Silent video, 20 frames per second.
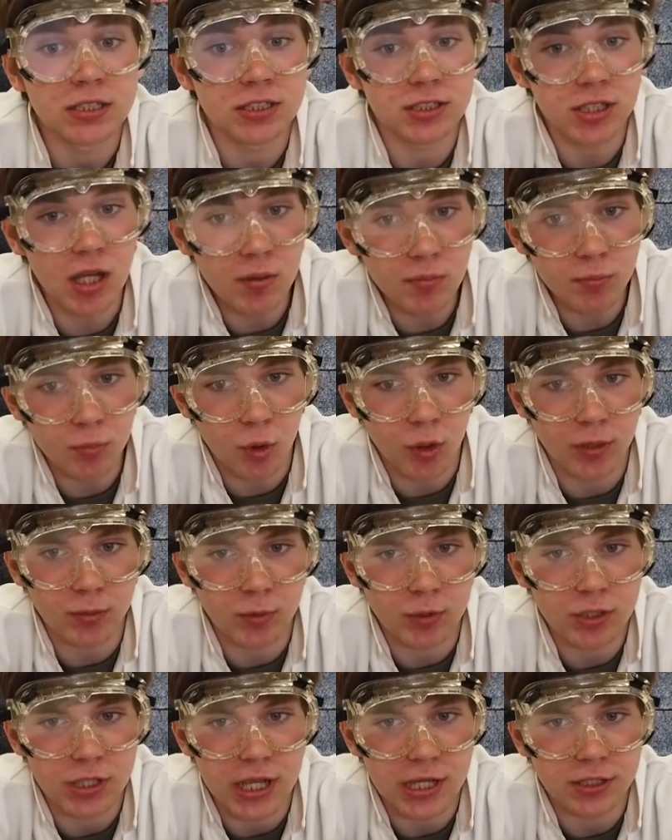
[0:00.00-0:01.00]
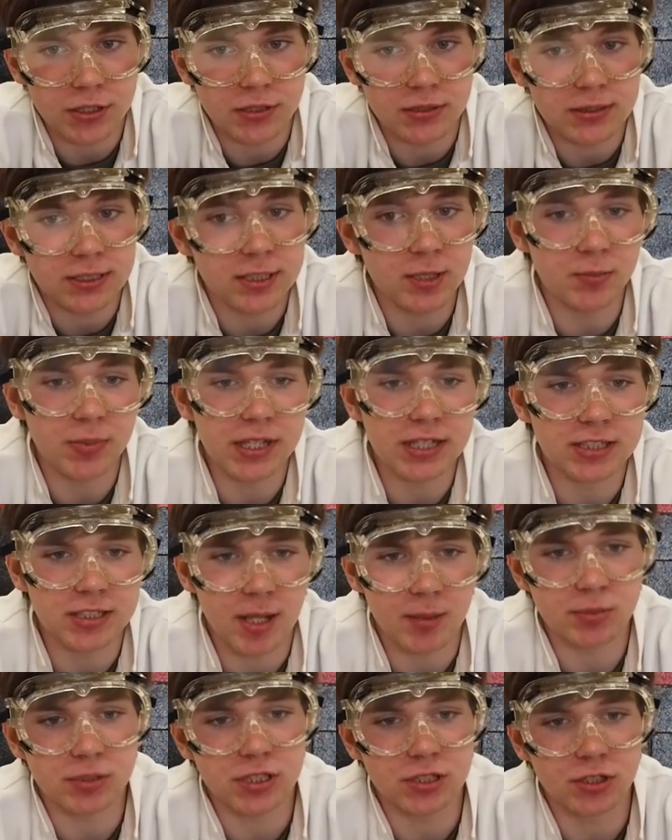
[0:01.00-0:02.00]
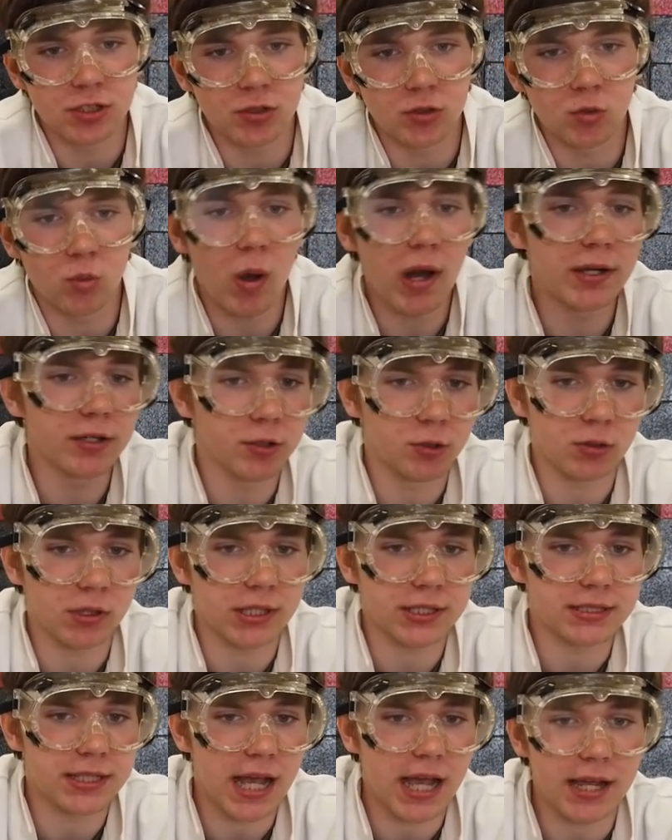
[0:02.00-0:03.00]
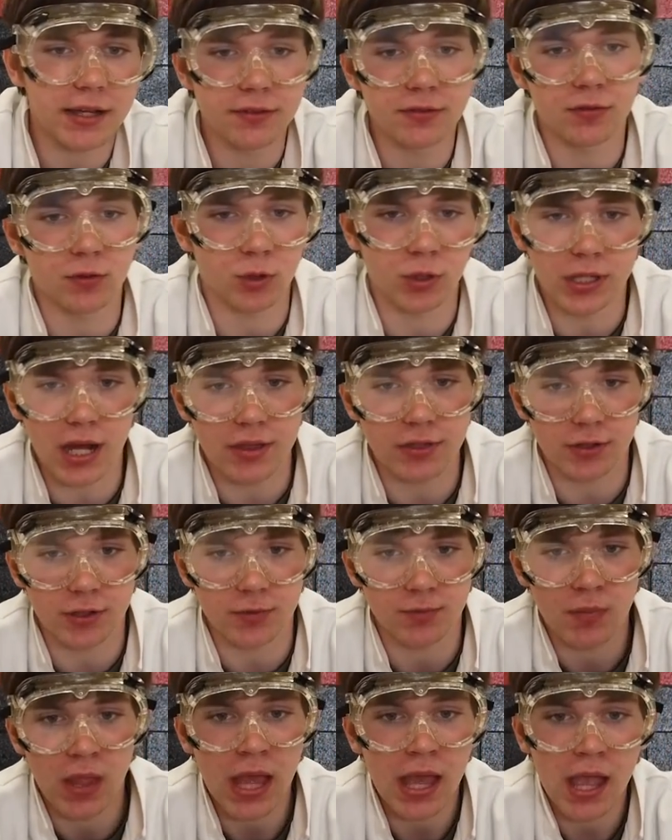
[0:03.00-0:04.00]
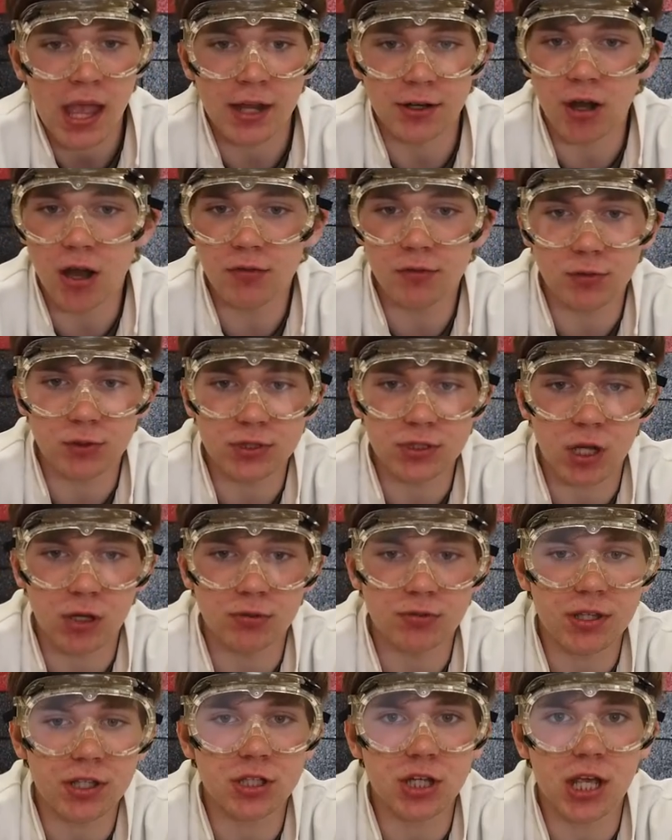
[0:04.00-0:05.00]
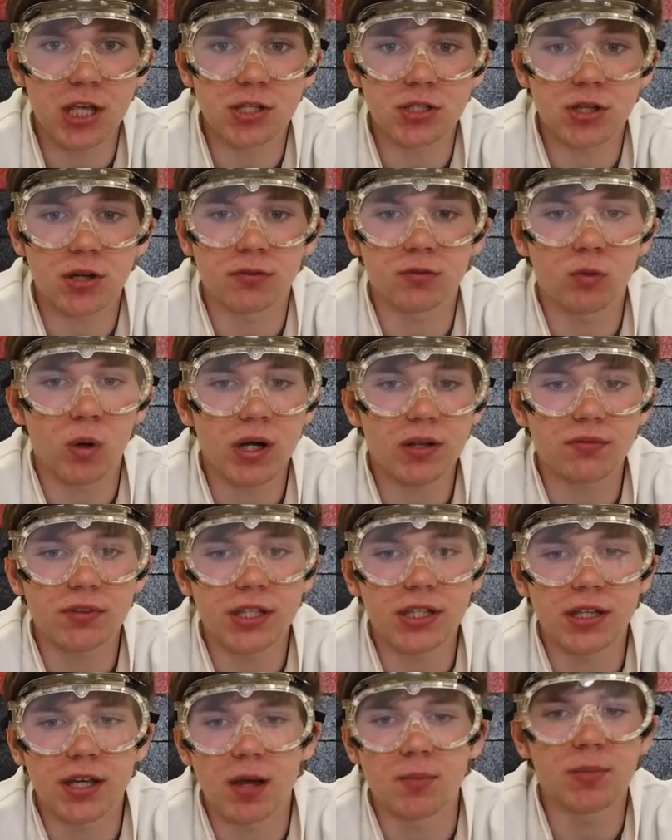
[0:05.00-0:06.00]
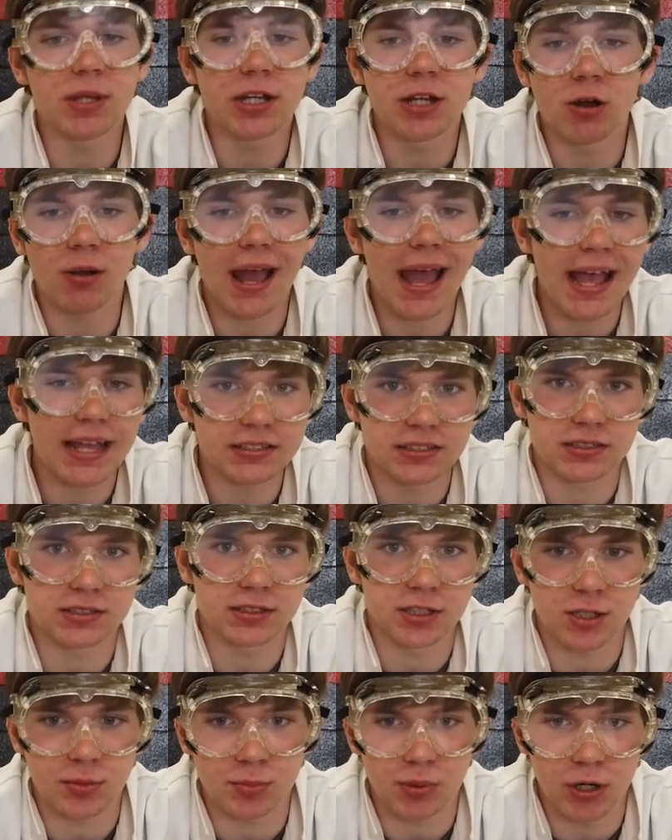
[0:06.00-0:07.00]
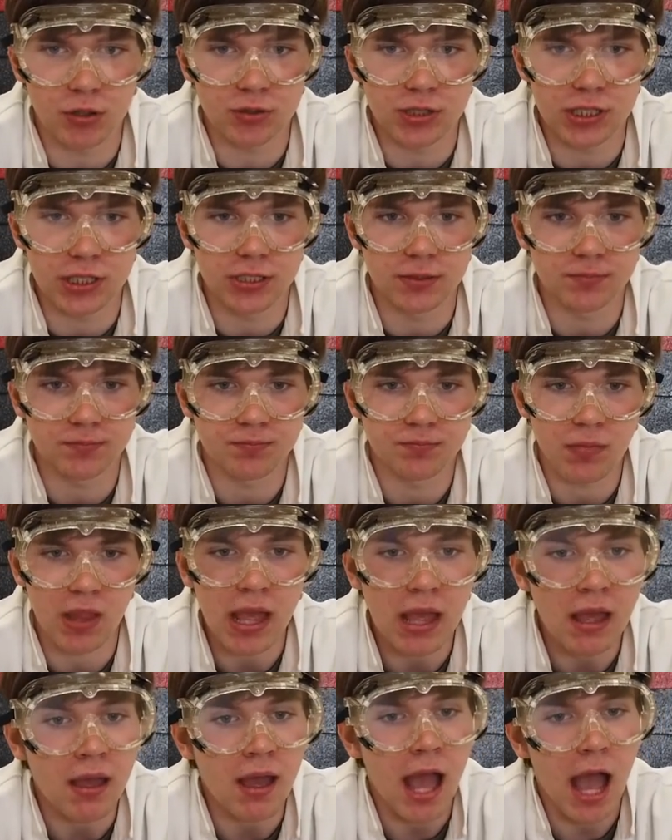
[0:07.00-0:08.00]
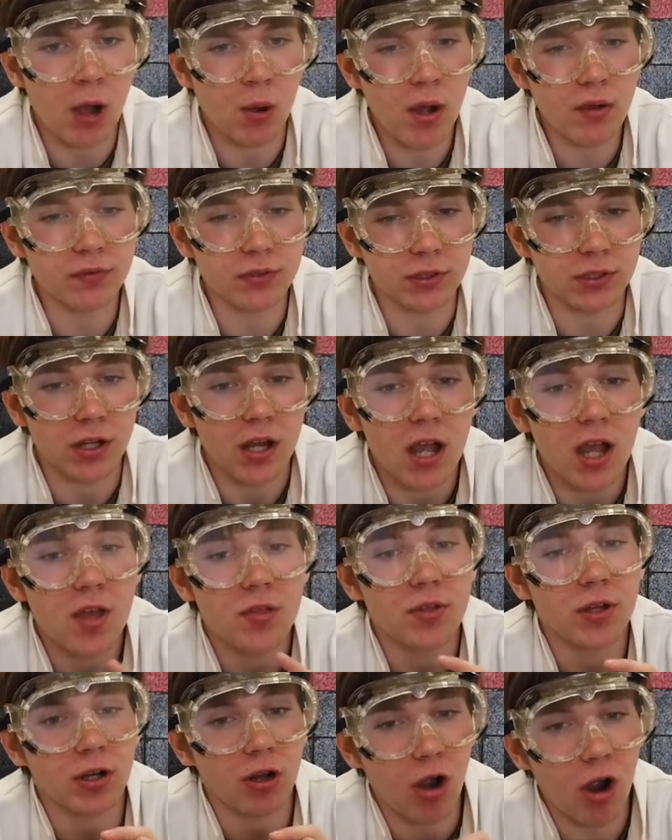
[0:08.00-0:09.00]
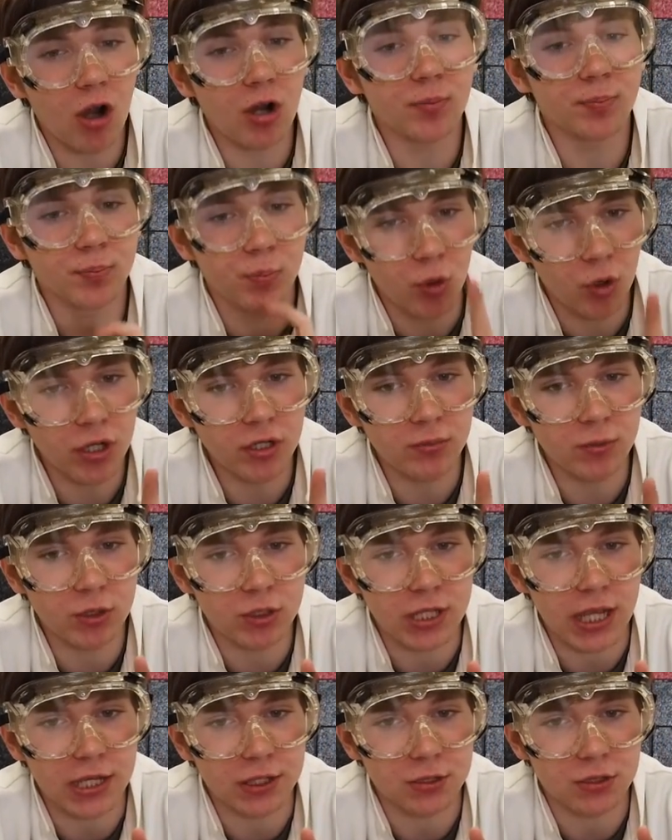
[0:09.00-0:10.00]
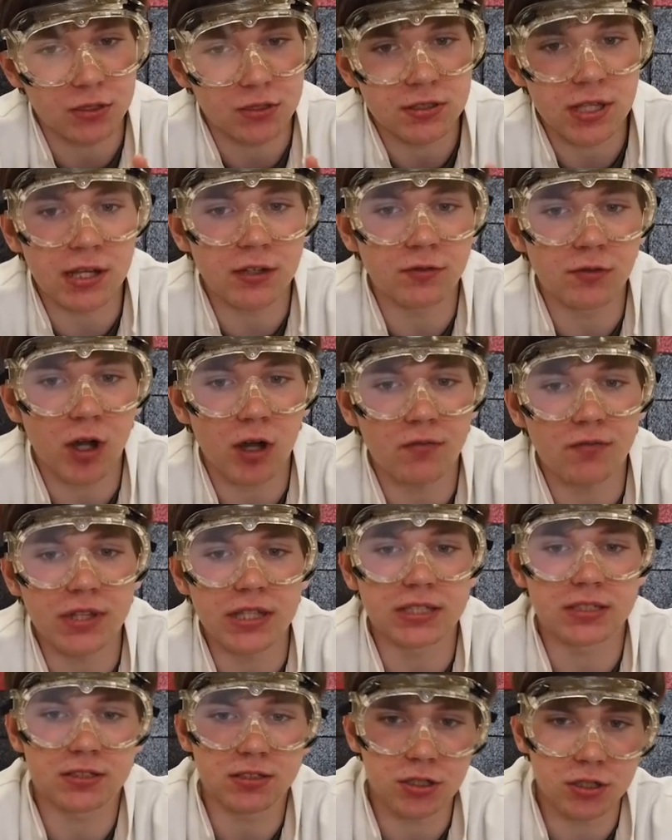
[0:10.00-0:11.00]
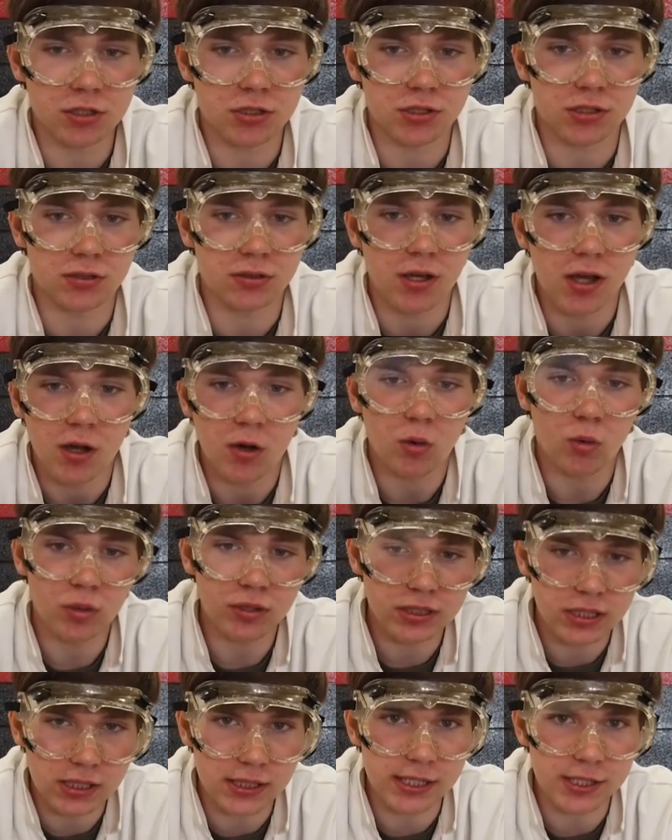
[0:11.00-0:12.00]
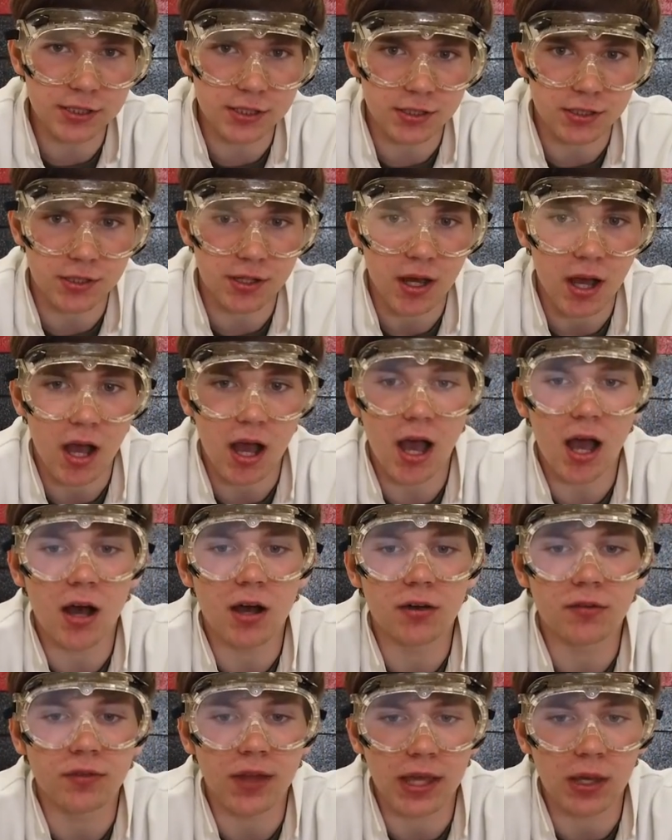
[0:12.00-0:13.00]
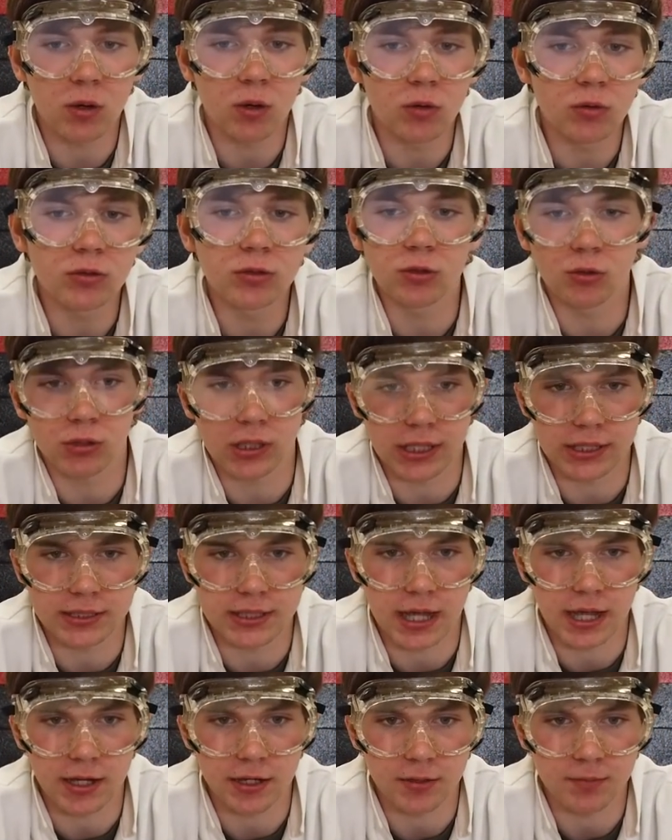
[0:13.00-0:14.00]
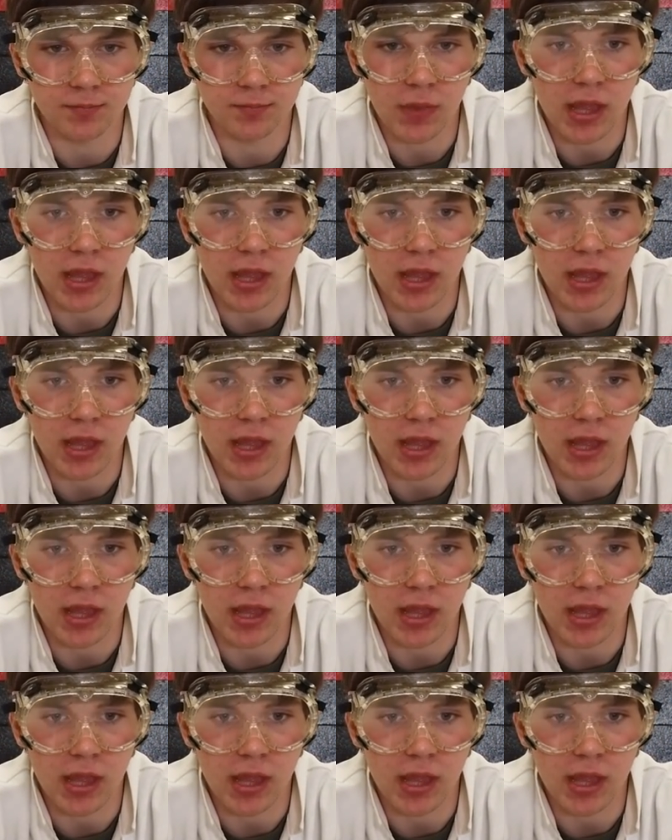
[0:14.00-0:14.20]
Some point mutations simply substitute one nucleotide for another, and often result in the change of one of the amino acids in a protein. However, there are point mutations that involve the insertion or deletion of a whole nucleotide.